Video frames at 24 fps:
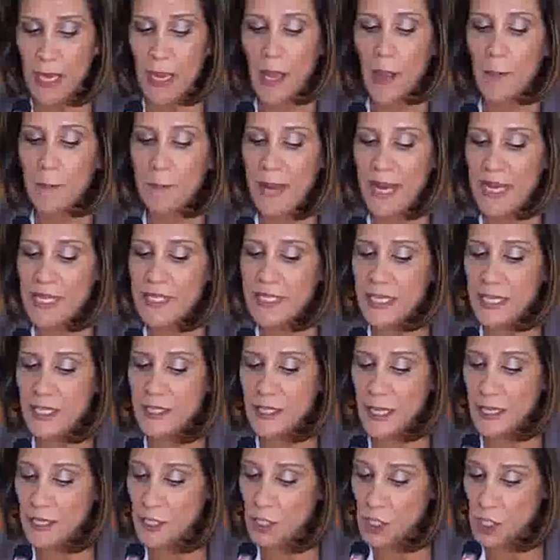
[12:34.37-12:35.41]
based on
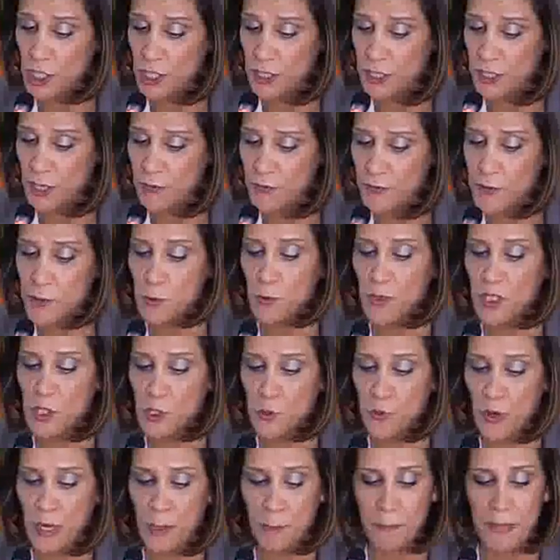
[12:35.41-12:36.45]
initiatives which will
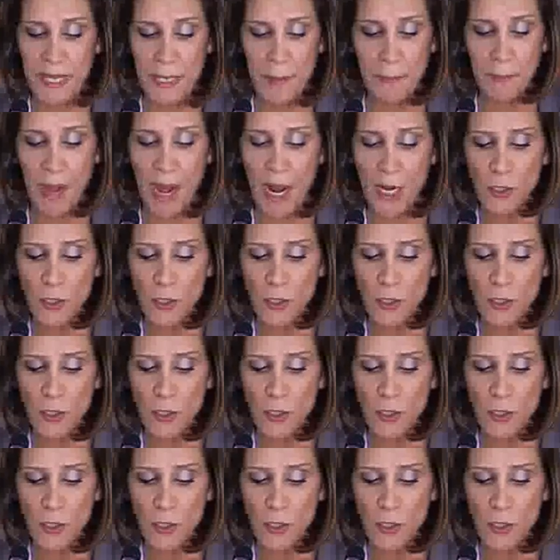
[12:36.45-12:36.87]
be part